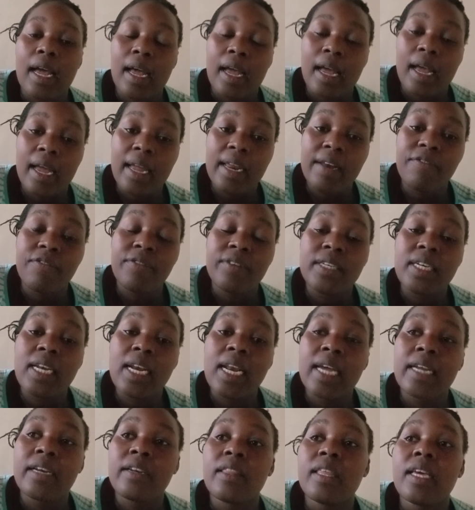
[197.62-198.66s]
I've
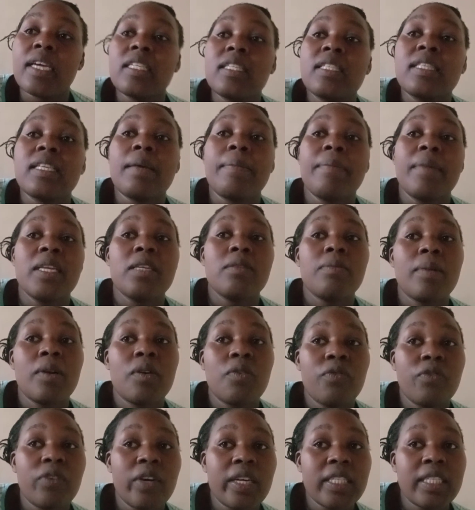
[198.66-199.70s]
learned that cement
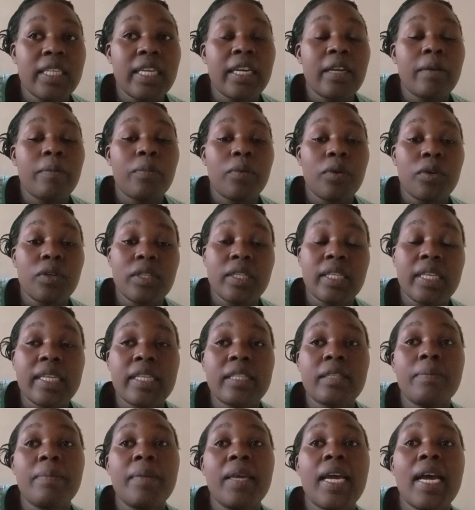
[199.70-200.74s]
manufacturing
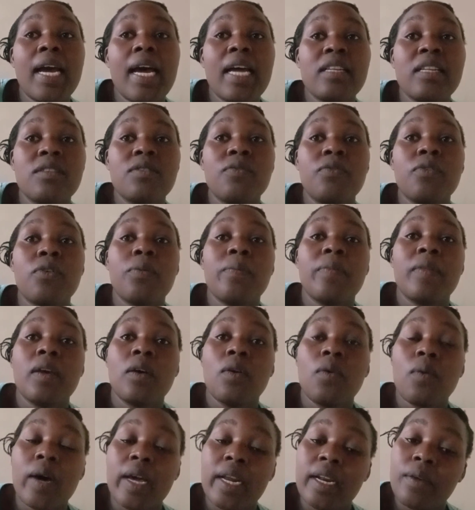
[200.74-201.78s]
process begins from the
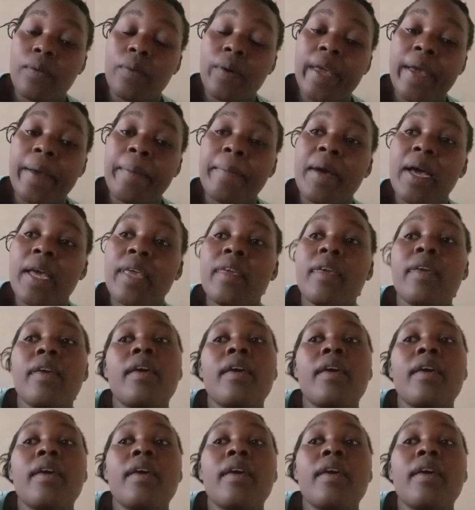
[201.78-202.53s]
quarry whereby